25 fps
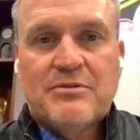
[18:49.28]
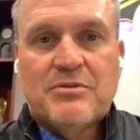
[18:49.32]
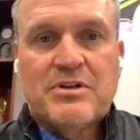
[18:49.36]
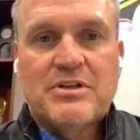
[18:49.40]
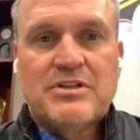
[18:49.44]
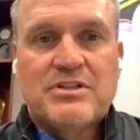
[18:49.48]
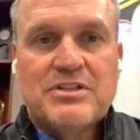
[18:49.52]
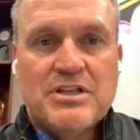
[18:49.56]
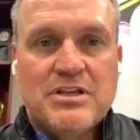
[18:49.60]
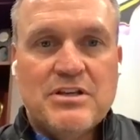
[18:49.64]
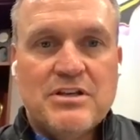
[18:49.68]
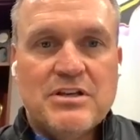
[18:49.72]

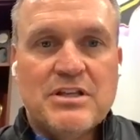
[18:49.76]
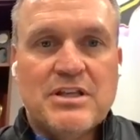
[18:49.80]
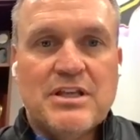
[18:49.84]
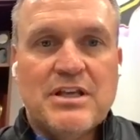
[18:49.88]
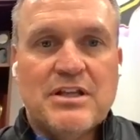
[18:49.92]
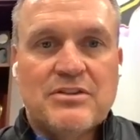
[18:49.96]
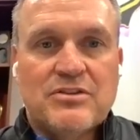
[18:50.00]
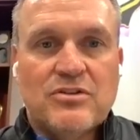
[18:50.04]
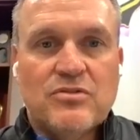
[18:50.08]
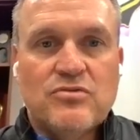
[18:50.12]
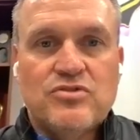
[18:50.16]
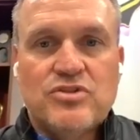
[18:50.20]
Continue to
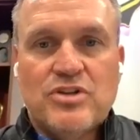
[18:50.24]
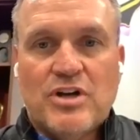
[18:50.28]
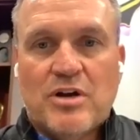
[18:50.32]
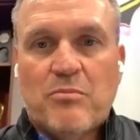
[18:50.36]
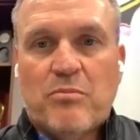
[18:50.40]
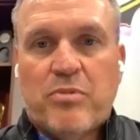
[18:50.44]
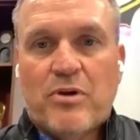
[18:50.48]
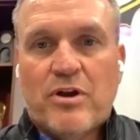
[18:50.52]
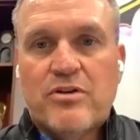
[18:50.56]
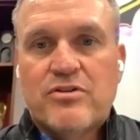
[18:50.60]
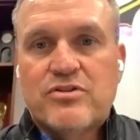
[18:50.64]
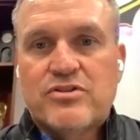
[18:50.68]
get those young
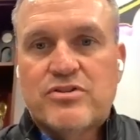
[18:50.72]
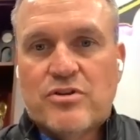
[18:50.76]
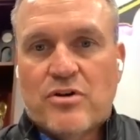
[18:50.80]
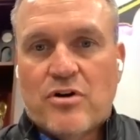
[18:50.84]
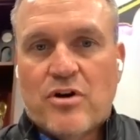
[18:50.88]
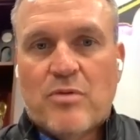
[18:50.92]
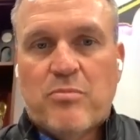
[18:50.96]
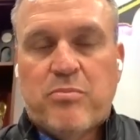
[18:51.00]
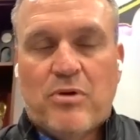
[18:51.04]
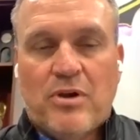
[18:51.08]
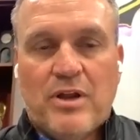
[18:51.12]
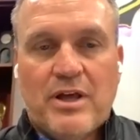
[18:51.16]
players that
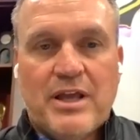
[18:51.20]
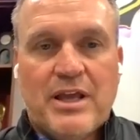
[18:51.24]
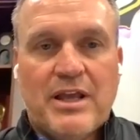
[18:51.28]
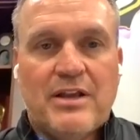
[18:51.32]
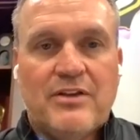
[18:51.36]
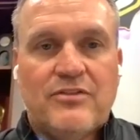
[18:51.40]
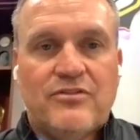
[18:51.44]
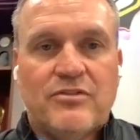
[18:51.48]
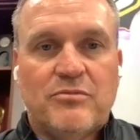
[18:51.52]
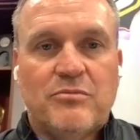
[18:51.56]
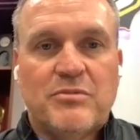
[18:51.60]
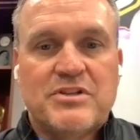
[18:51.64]
are playing
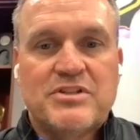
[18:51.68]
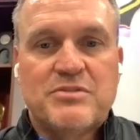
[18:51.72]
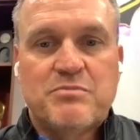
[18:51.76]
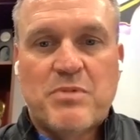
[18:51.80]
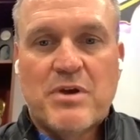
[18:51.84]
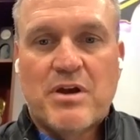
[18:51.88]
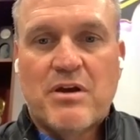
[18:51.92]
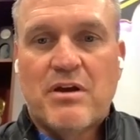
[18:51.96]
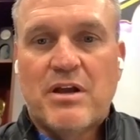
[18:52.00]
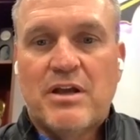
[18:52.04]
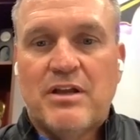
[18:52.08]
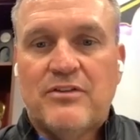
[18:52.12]
some
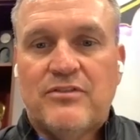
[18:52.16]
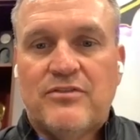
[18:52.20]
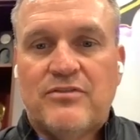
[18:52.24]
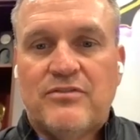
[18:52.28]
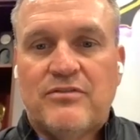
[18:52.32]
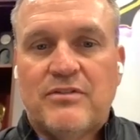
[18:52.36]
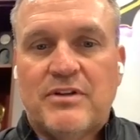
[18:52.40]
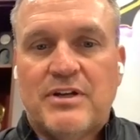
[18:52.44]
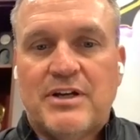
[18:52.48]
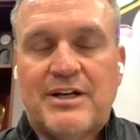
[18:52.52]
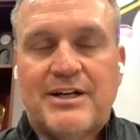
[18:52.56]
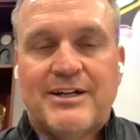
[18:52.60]

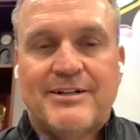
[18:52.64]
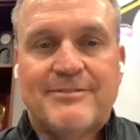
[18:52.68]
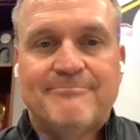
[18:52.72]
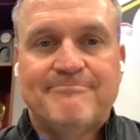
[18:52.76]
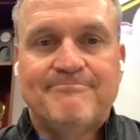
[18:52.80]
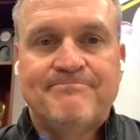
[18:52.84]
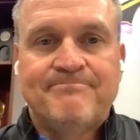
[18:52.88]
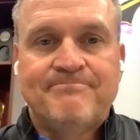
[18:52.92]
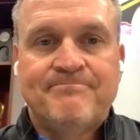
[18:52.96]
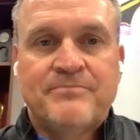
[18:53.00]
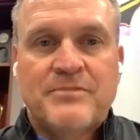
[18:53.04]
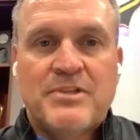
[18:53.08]
experience.
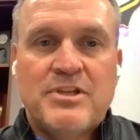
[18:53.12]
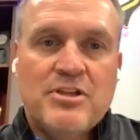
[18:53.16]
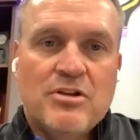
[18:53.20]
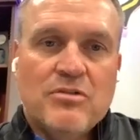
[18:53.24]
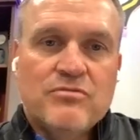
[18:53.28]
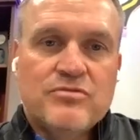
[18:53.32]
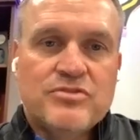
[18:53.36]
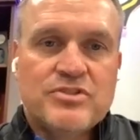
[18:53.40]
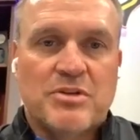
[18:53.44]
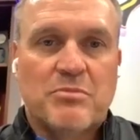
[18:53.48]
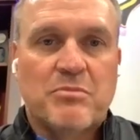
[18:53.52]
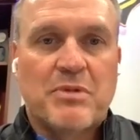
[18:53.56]

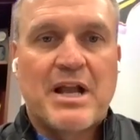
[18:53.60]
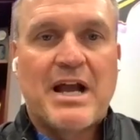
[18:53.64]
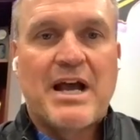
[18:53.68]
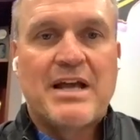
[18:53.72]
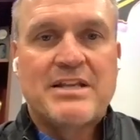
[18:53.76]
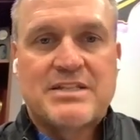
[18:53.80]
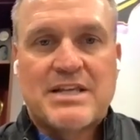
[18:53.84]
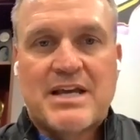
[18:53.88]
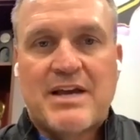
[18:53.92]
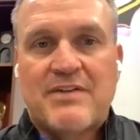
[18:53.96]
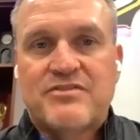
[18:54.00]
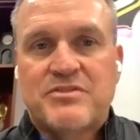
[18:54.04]
Some
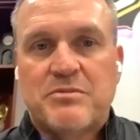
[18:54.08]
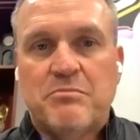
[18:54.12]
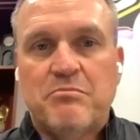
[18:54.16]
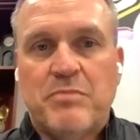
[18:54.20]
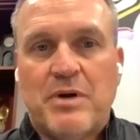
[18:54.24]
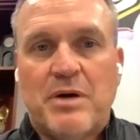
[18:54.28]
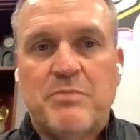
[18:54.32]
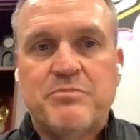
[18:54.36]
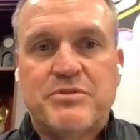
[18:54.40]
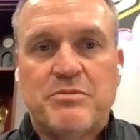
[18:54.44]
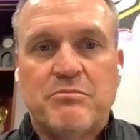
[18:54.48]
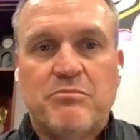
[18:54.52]
guys have some
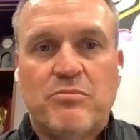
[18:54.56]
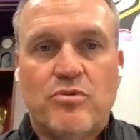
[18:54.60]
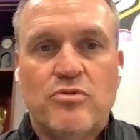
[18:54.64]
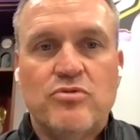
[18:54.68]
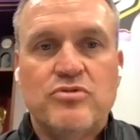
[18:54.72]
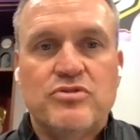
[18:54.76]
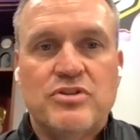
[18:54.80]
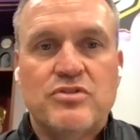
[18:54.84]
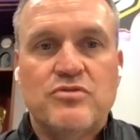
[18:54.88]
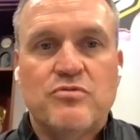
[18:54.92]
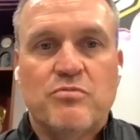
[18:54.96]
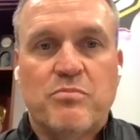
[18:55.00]
bumps and
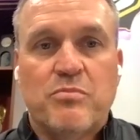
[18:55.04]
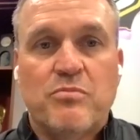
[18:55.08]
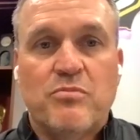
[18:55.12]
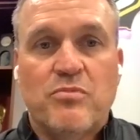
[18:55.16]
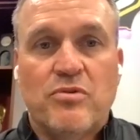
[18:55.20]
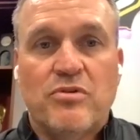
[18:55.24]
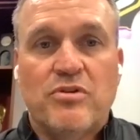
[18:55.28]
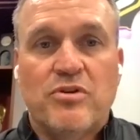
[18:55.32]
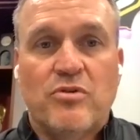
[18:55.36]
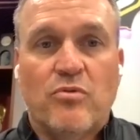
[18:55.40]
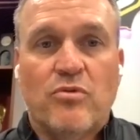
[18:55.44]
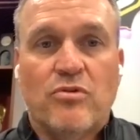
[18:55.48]
bruises.
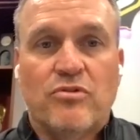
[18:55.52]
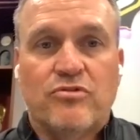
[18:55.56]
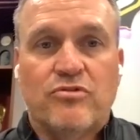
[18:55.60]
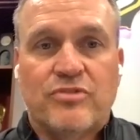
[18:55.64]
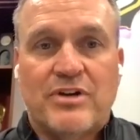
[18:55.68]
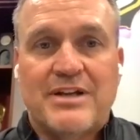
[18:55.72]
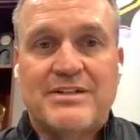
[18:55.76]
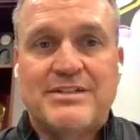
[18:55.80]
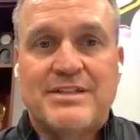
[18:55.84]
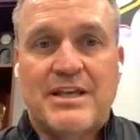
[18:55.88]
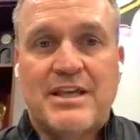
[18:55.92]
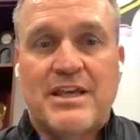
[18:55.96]
We're going to
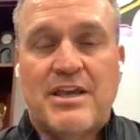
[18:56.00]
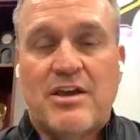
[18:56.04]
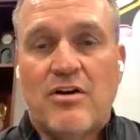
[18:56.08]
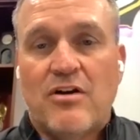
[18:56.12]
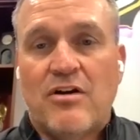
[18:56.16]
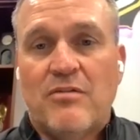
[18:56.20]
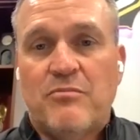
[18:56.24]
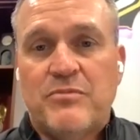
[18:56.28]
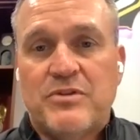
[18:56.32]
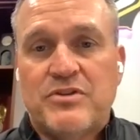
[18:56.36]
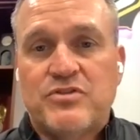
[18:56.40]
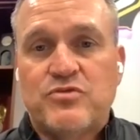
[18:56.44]
try to take
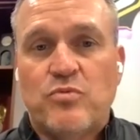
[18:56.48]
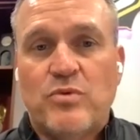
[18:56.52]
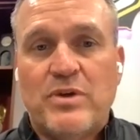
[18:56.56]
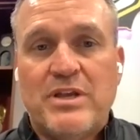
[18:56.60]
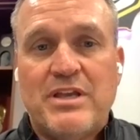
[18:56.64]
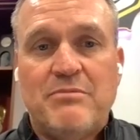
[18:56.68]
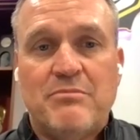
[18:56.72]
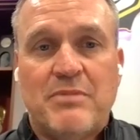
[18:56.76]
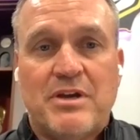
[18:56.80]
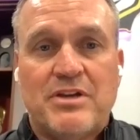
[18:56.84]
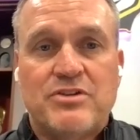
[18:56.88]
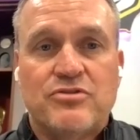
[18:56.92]
care of this
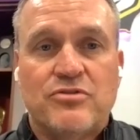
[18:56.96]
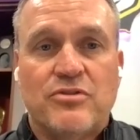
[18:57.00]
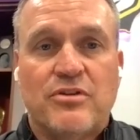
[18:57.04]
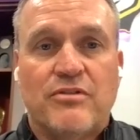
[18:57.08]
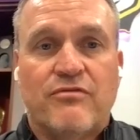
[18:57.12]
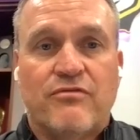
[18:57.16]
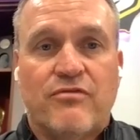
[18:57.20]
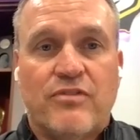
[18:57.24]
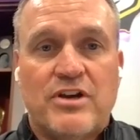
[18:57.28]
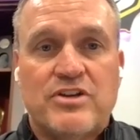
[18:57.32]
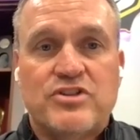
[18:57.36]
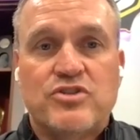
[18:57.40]
week, make sure
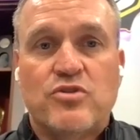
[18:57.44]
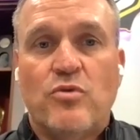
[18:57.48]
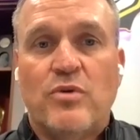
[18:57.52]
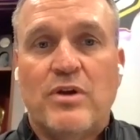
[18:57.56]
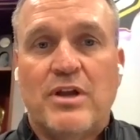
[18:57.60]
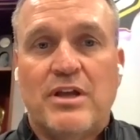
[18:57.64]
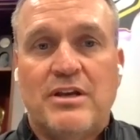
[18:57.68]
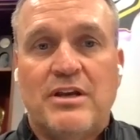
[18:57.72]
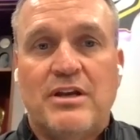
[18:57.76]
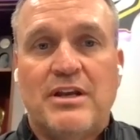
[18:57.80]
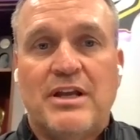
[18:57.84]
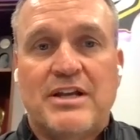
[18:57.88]
they're fresh
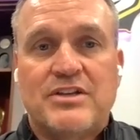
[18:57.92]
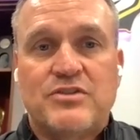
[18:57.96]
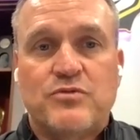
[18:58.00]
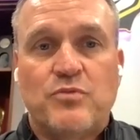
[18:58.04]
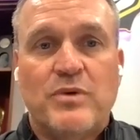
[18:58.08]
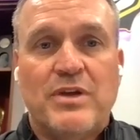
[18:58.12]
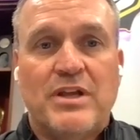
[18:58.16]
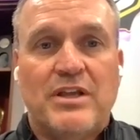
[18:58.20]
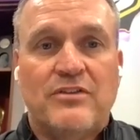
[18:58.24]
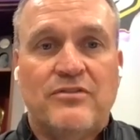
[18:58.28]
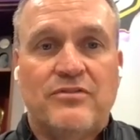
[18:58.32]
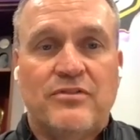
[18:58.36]
going into next
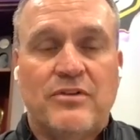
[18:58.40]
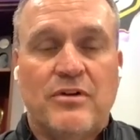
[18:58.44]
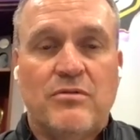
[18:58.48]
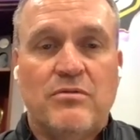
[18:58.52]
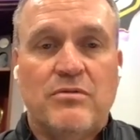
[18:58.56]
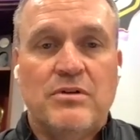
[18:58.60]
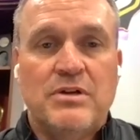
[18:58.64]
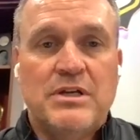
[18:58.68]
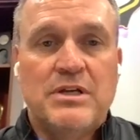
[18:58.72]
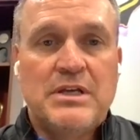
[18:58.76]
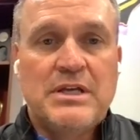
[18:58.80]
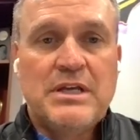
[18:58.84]
week. So
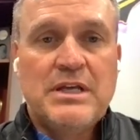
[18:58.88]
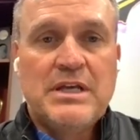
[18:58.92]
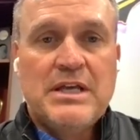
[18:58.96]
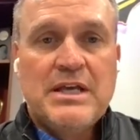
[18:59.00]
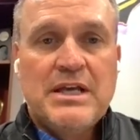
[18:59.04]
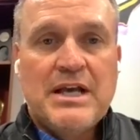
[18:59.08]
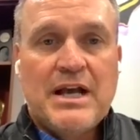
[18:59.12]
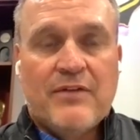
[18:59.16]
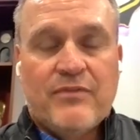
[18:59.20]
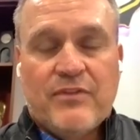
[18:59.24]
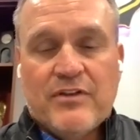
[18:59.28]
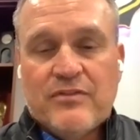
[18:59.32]

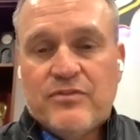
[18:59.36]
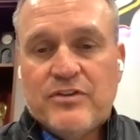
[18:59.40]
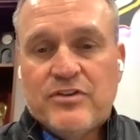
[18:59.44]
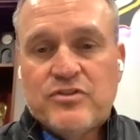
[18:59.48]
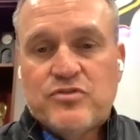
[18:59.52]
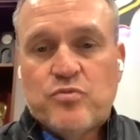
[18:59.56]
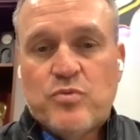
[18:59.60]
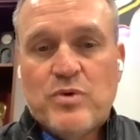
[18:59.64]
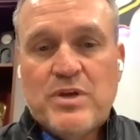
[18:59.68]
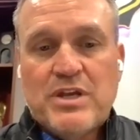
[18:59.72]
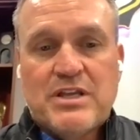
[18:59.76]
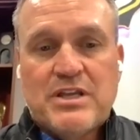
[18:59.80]
I think
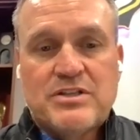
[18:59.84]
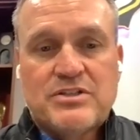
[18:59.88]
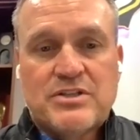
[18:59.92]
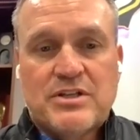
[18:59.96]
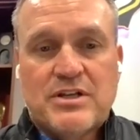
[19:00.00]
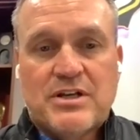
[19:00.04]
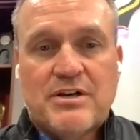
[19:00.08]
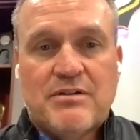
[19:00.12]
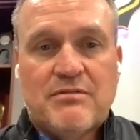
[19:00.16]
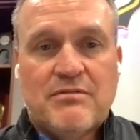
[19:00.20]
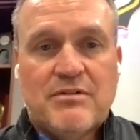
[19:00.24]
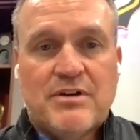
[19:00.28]
this week is
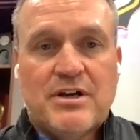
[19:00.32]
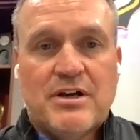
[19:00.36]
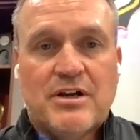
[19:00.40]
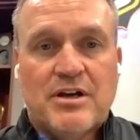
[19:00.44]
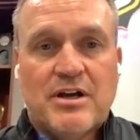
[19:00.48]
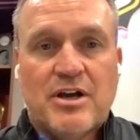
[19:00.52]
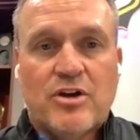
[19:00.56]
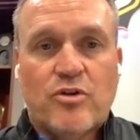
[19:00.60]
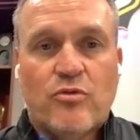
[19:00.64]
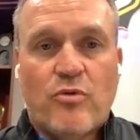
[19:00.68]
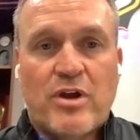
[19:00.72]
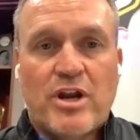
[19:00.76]
a
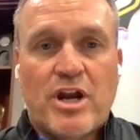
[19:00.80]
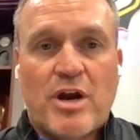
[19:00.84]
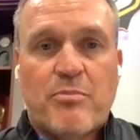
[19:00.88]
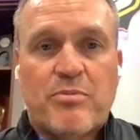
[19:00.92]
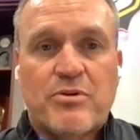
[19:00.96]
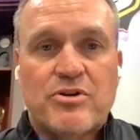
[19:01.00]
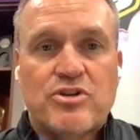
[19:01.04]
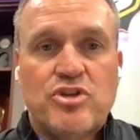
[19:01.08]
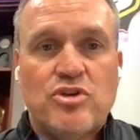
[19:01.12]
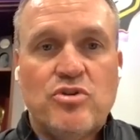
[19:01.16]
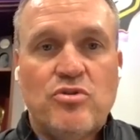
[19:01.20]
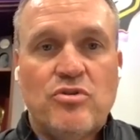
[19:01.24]
great
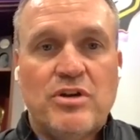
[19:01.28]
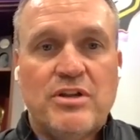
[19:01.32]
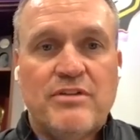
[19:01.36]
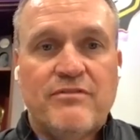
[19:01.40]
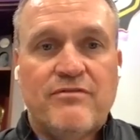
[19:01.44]
opportunity